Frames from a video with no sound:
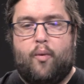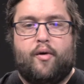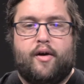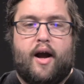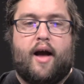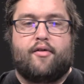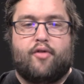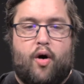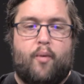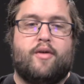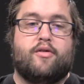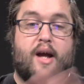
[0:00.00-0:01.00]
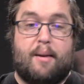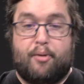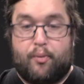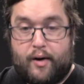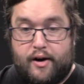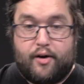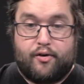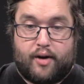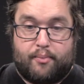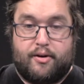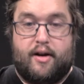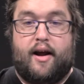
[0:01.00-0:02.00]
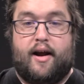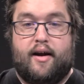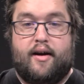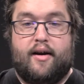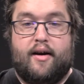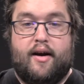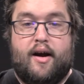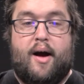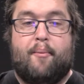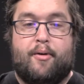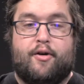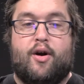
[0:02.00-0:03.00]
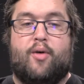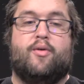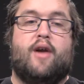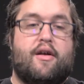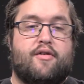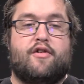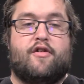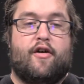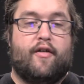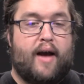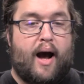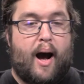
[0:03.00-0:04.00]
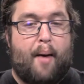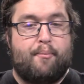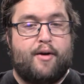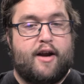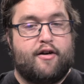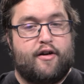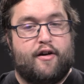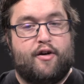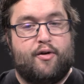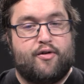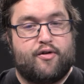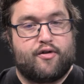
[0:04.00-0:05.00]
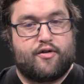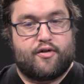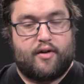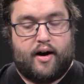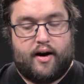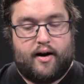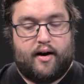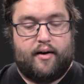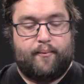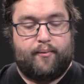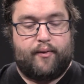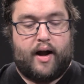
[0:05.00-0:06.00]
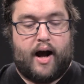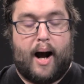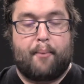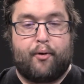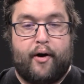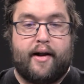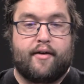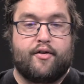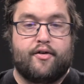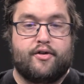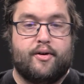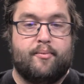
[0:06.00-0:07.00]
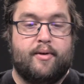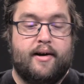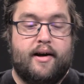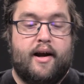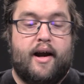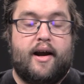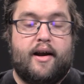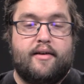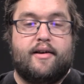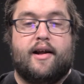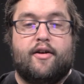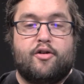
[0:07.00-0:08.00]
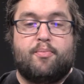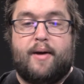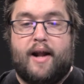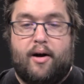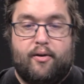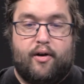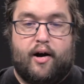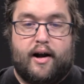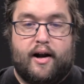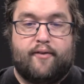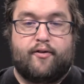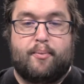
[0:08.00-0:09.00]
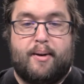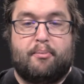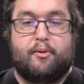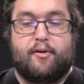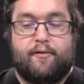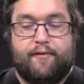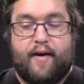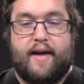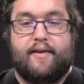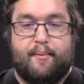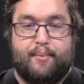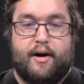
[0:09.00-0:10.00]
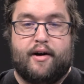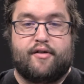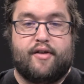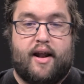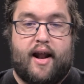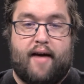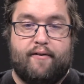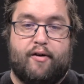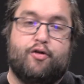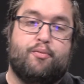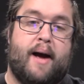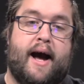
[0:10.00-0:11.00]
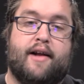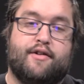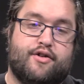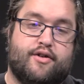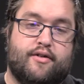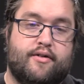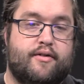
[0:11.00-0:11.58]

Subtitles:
yes, always keep your Windows up to date, but don't necessarily update to the new operating system until it's been out long enough for people to find the bugs and have those patched.